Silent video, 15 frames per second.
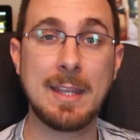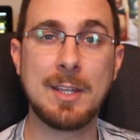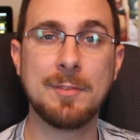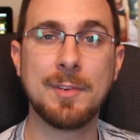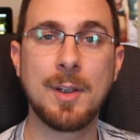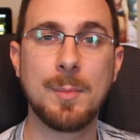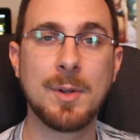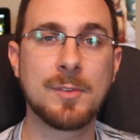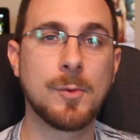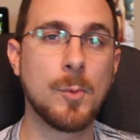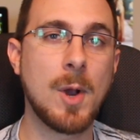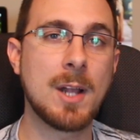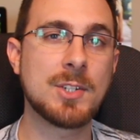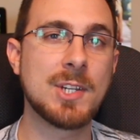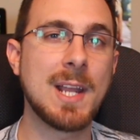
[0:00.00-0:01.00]
Thank you very much for
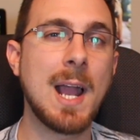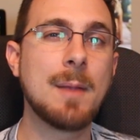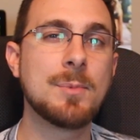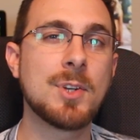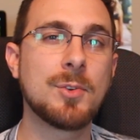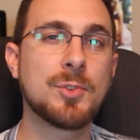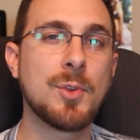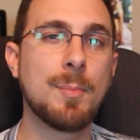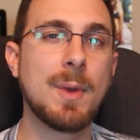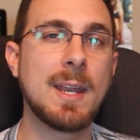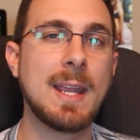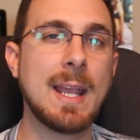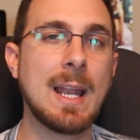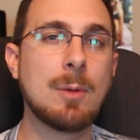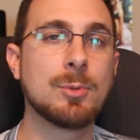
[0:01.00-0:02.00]
watching. I'm Joe
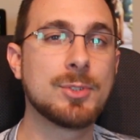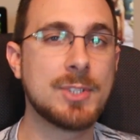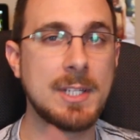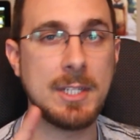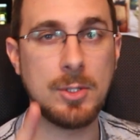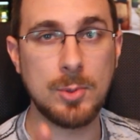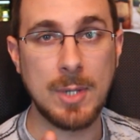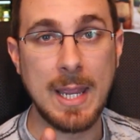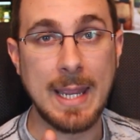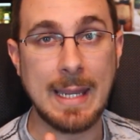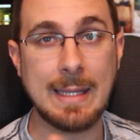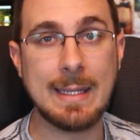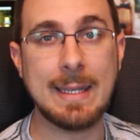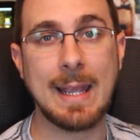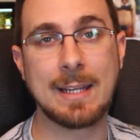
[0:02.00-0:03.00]
Somebody, and I will see you
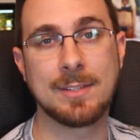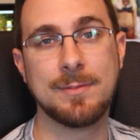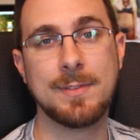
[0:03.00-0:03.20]
in the next